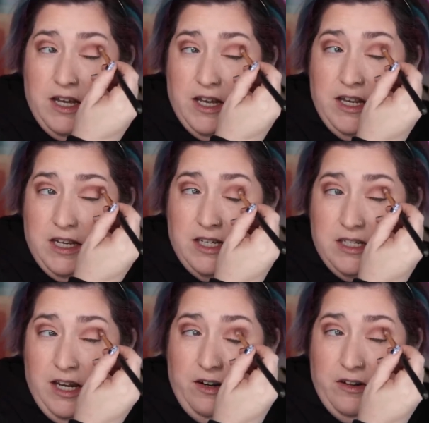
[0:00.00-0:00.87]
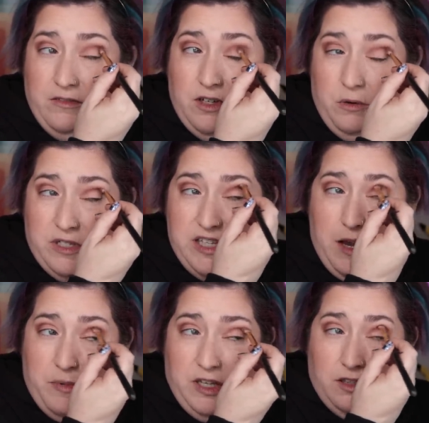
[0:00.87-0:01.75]
and I don't even know what's
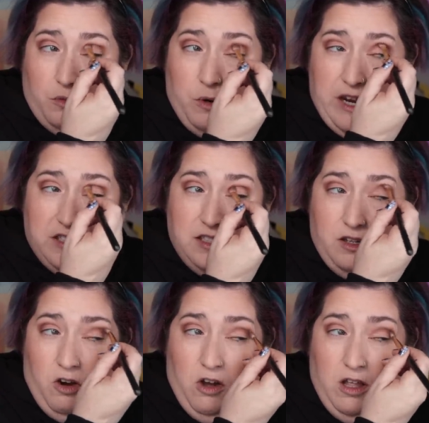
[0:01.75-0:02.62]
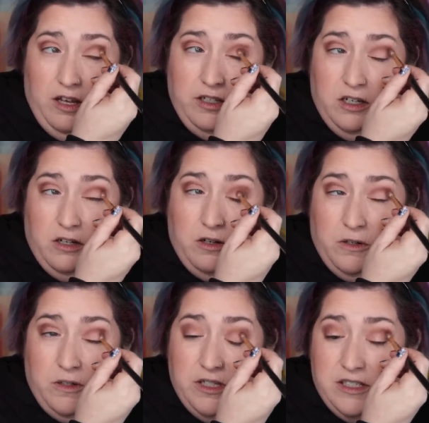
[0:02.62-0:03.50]
happening in the West. All I
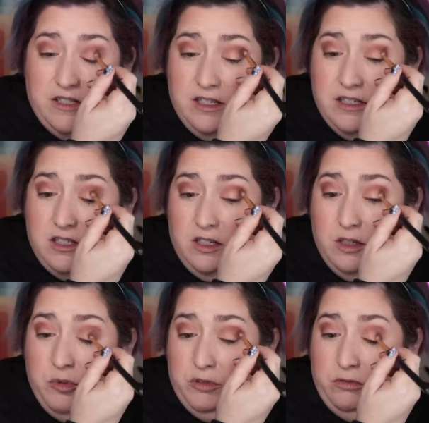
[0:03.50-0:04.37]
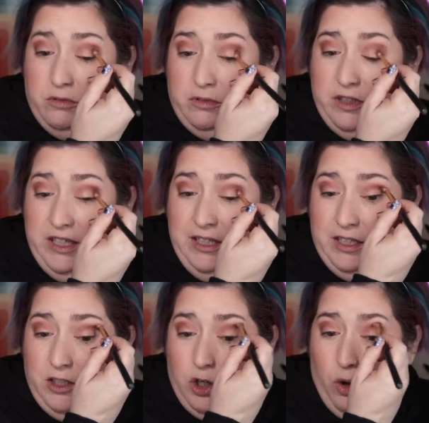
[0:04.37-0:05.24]
know is that it's going to be
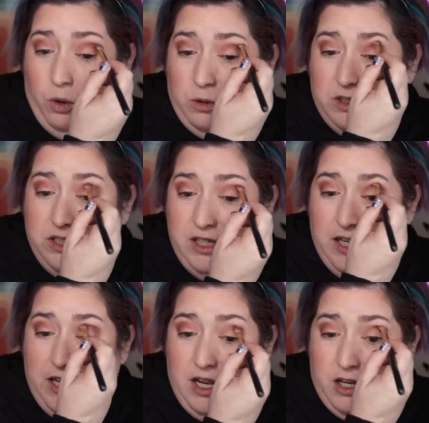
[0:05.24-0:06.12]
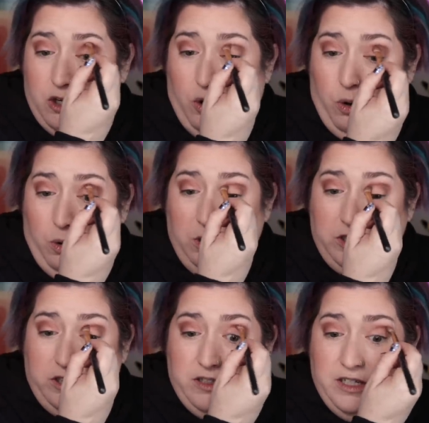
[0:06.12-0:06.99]
really cold,
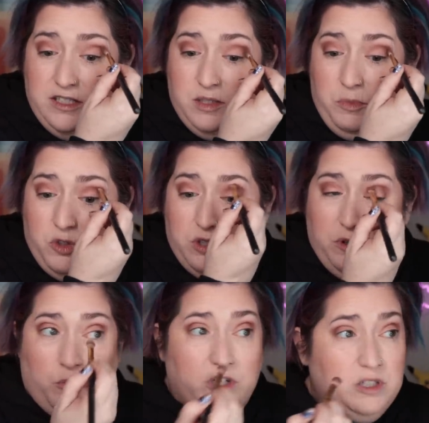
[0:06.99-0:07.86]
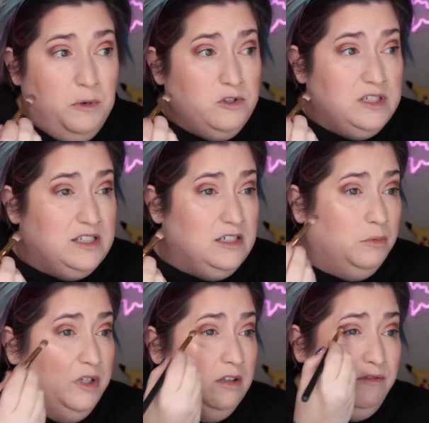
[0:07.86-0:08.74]
colder than it's supposed to be. We're supposed to still
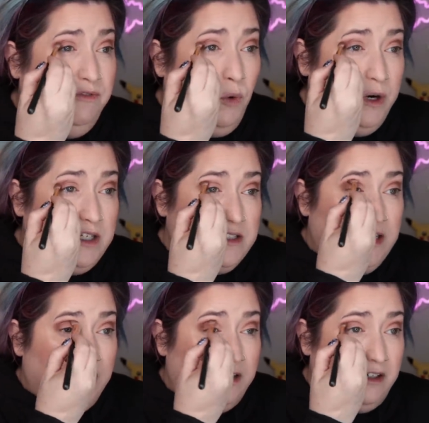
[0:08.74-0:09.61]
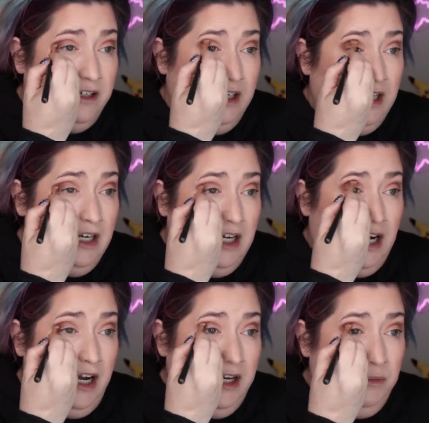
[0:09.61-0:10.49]
be in the 40s here.
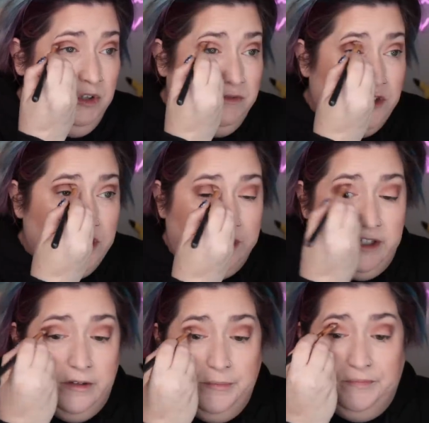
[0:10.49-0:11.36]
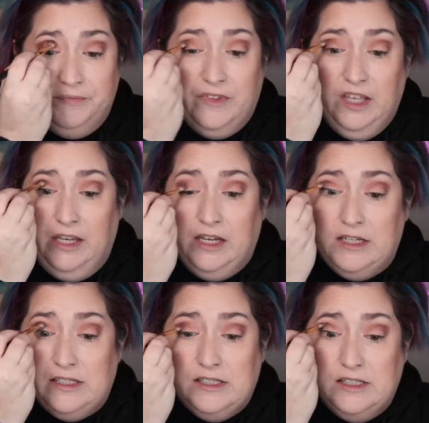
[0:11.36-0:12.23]
I'm in Virginia,
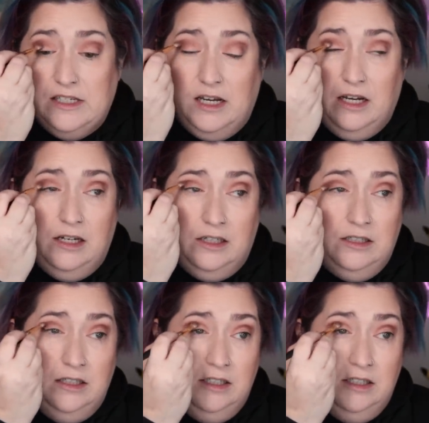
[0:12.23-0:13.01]
and uh,